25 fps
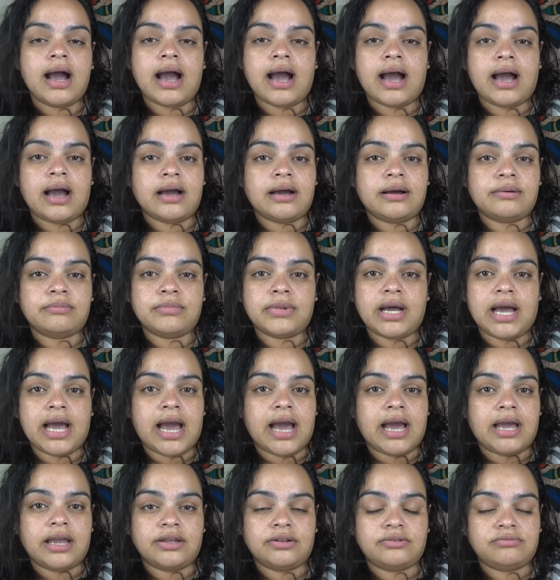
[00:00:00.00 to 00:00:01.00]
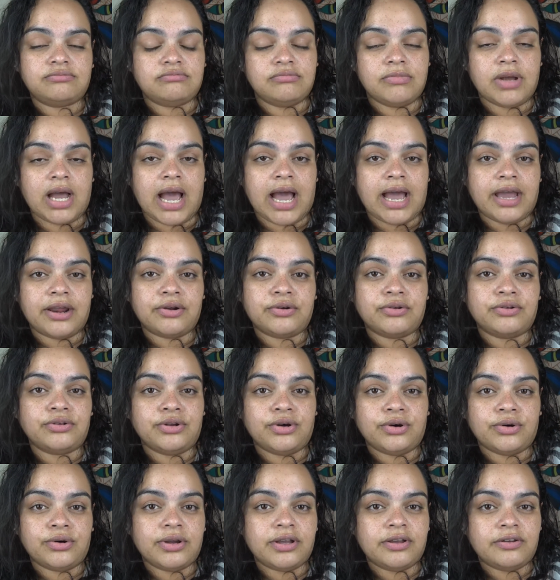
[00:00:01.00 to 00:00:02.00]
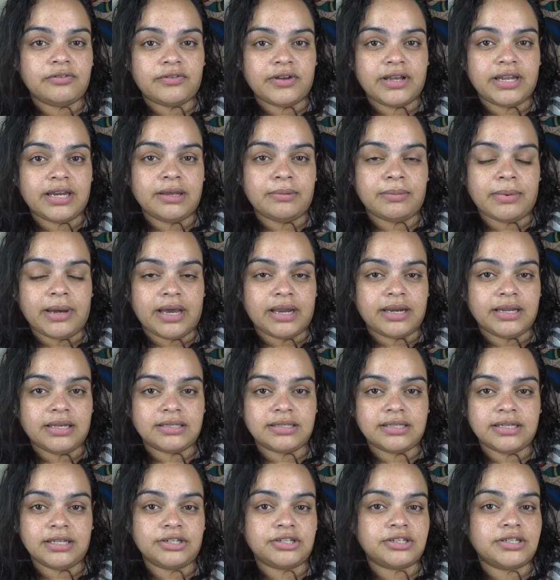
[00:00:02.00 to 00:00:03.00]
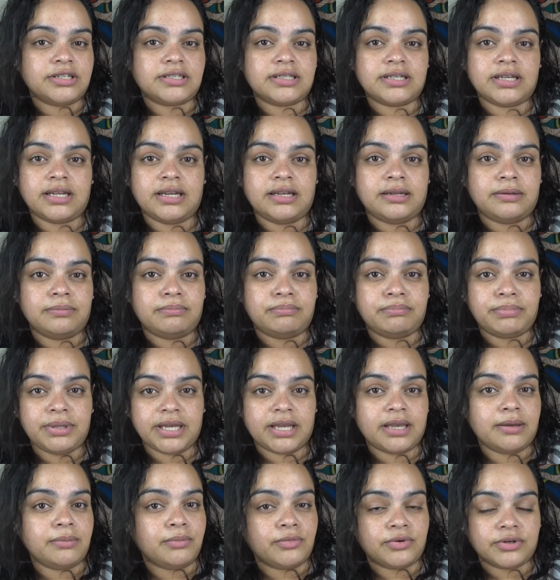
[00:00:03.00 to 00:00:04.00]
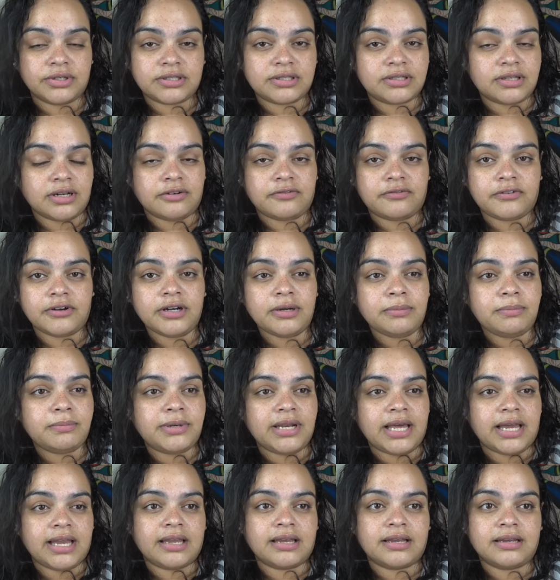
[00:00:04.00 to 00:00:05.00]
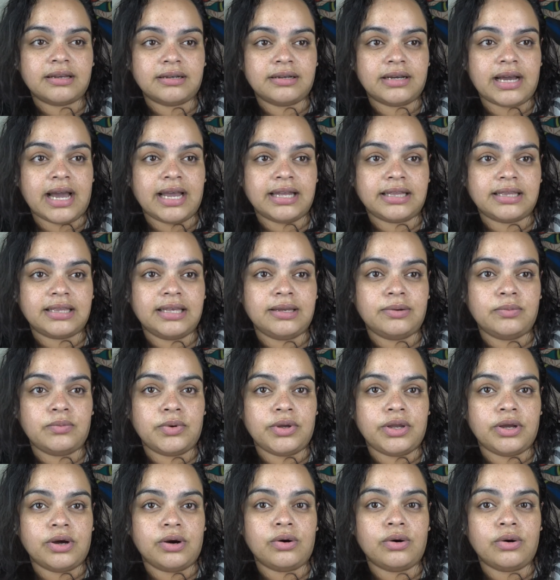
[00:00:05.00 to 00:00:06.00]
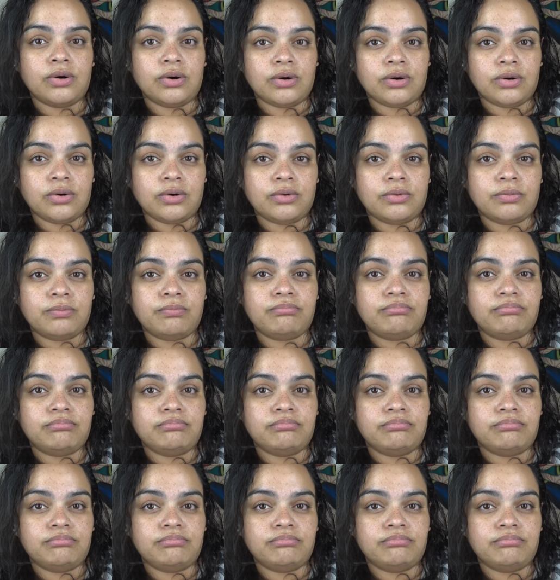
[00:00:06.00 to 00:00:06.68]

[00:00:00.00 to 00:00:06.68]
I don't know if anybody is interested in picking more stuff up. Like, I think we all